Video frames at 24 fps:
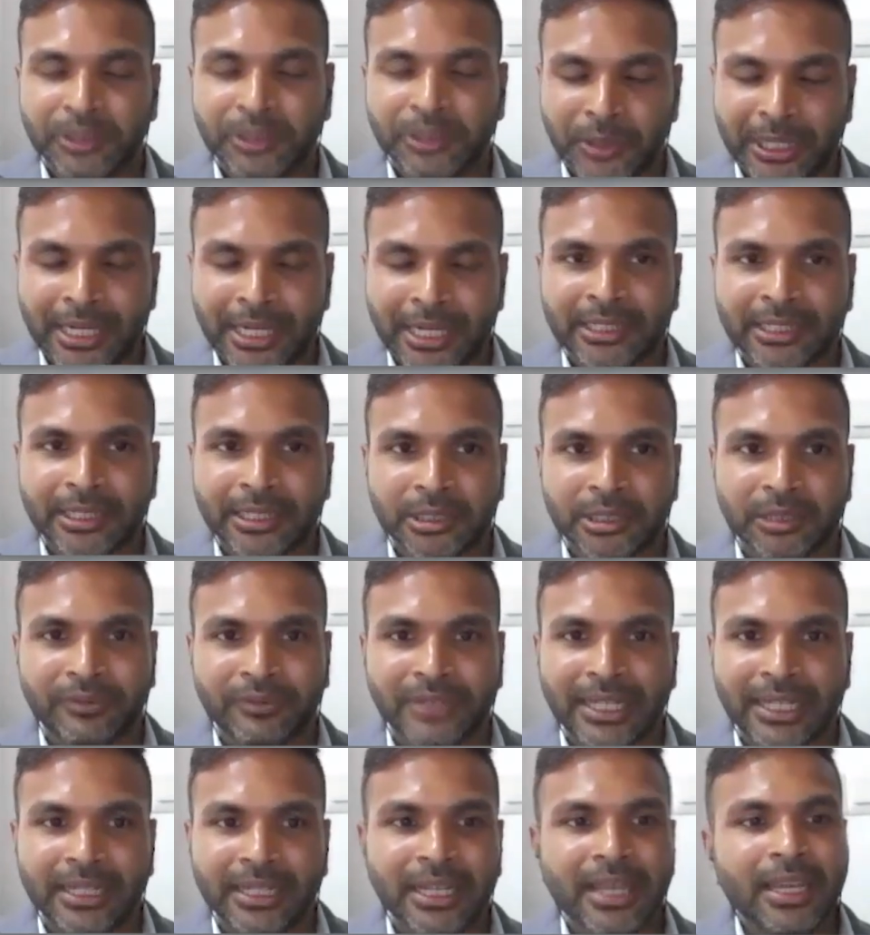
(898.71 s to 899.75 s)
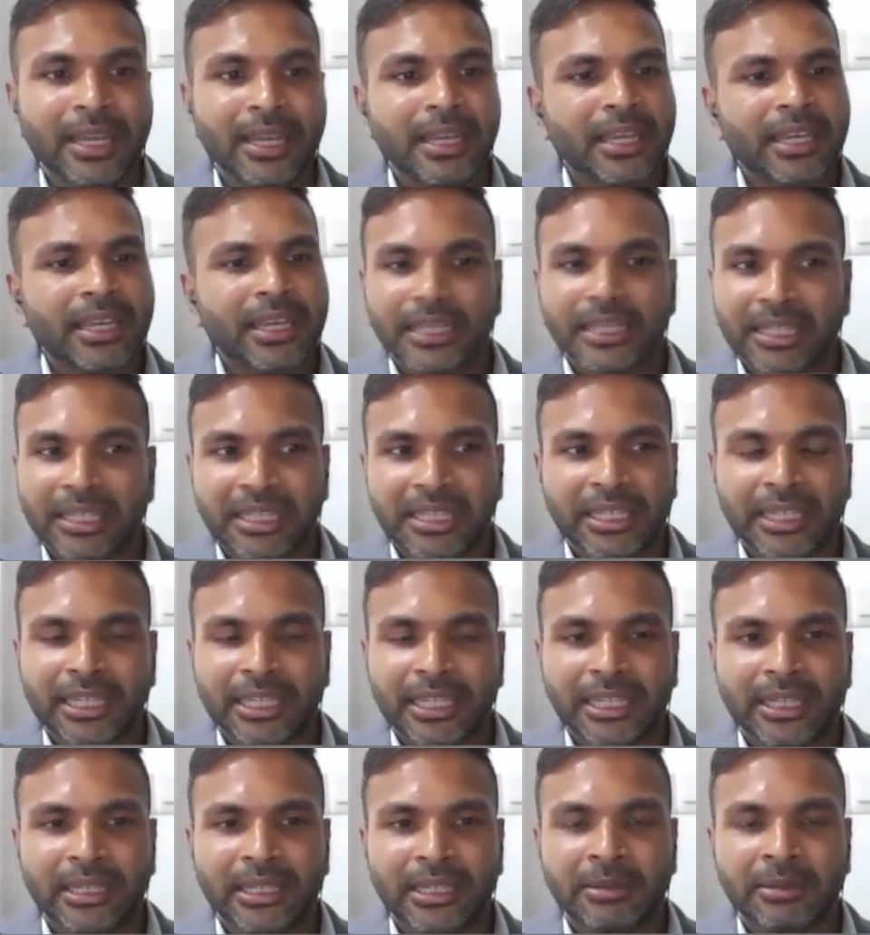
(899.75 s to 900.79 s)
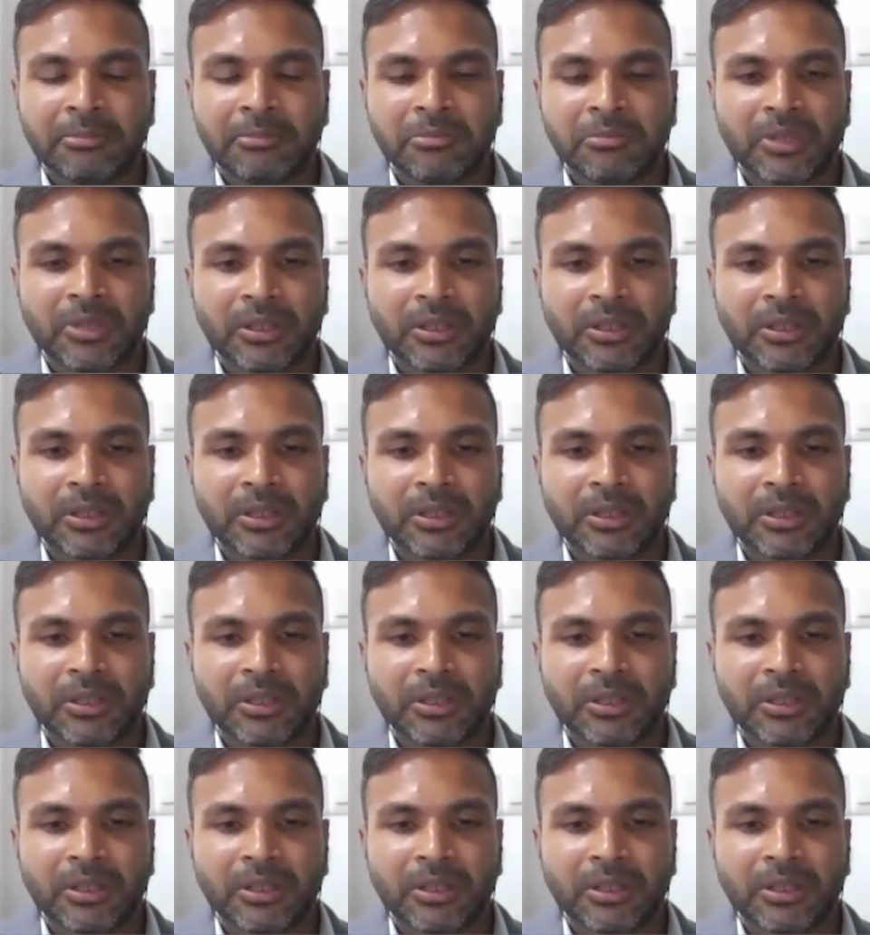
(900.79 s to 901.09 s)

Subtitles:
so in excess of that, he